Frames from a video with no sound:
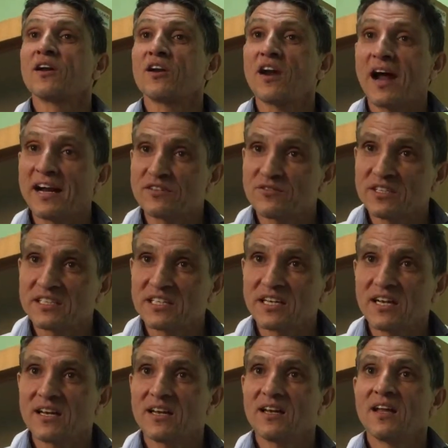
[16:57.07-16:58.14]
right
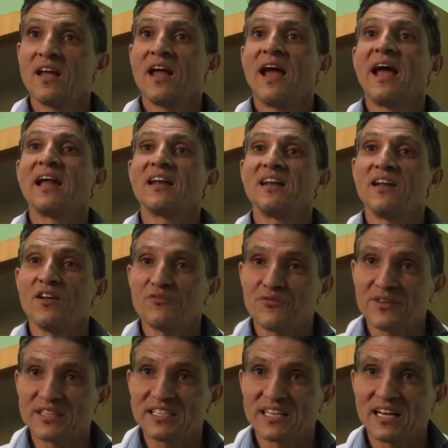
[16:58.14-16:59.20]
ventricle and left
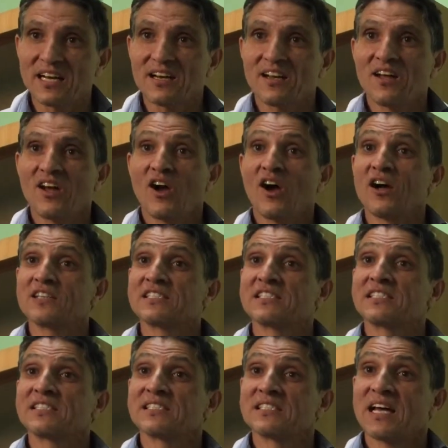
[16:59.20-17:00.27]
ventricle are
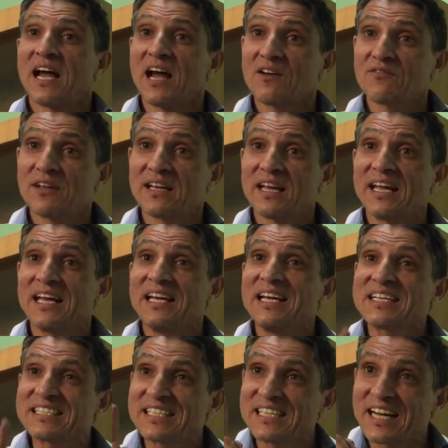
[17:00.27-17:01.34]
having
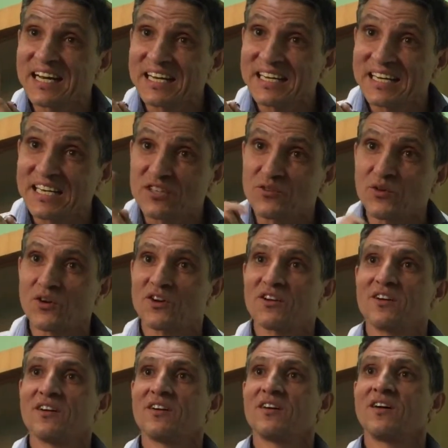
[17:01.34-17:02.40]
electrical network
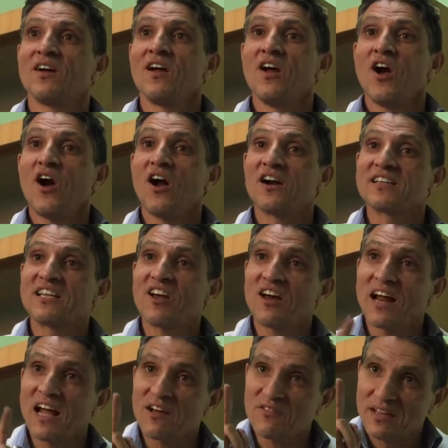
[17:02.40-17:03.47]
or they are
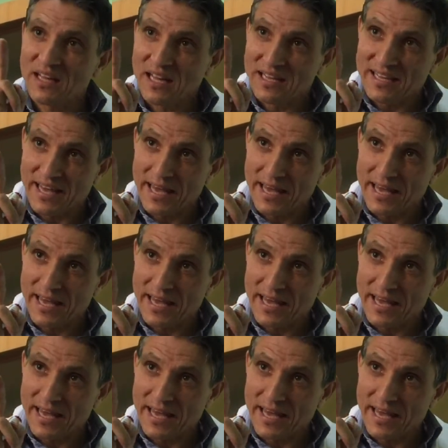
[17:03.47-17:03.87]
having a